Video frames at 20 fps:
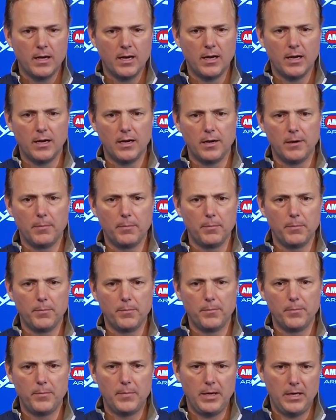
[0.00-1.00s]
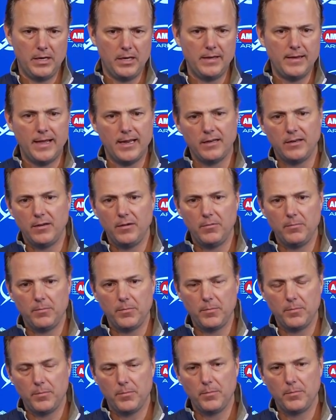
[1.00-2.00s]
And that,
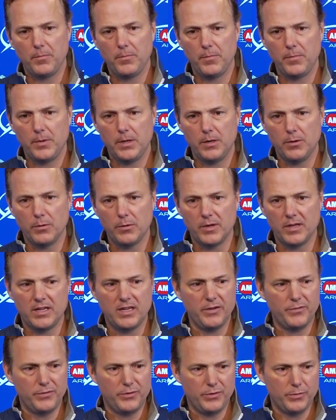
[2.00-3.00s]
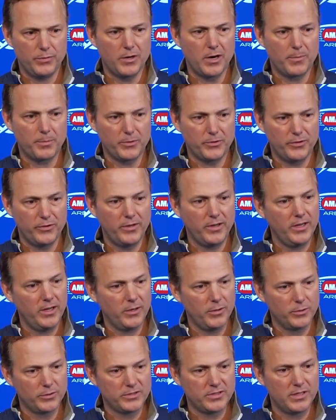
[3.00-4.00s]
you know, gives you an opportunity to
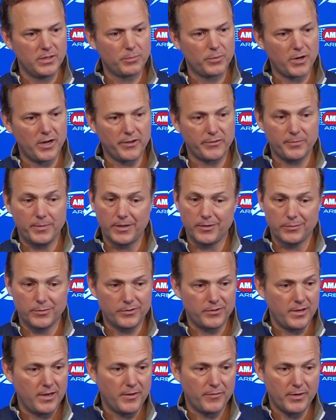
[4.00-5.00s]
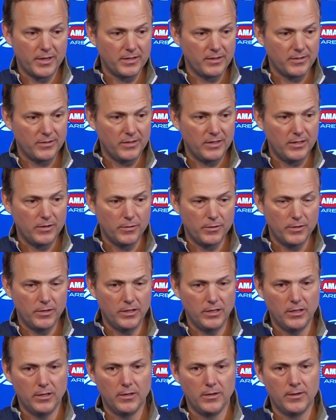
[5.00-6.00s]
go see the prospects, which I never get to see during the
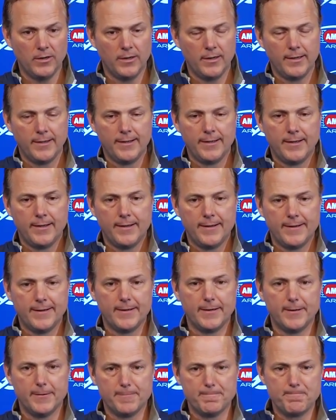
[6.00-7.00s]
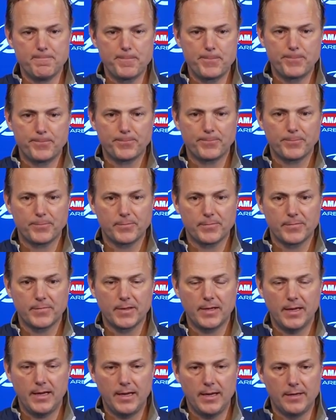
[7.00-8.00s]
year. And,
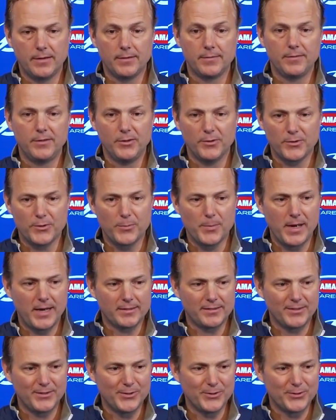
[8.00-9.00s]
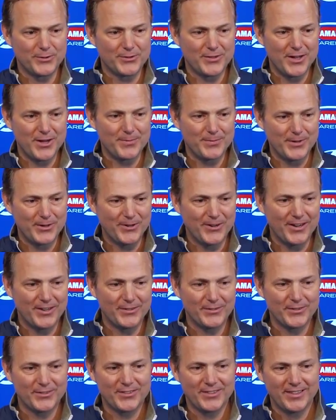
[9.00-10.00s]
you know, go back to the old stomping
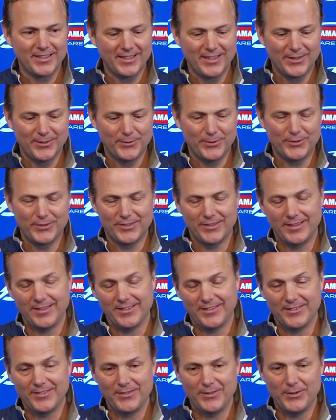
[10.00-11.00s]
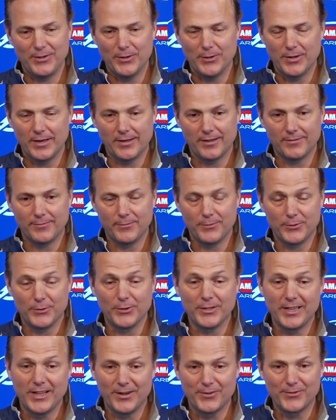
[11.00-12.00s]
grounds, which is, you know, was
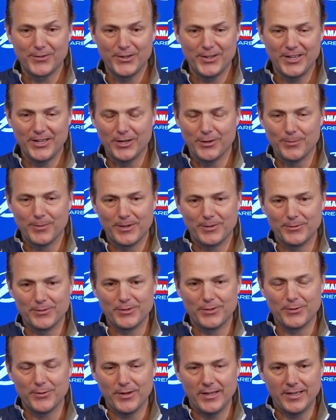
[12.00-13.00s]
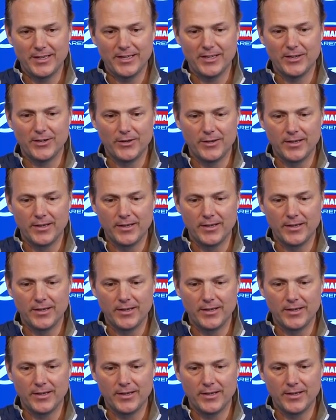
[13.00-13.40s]
only there for a year, but it was a great year.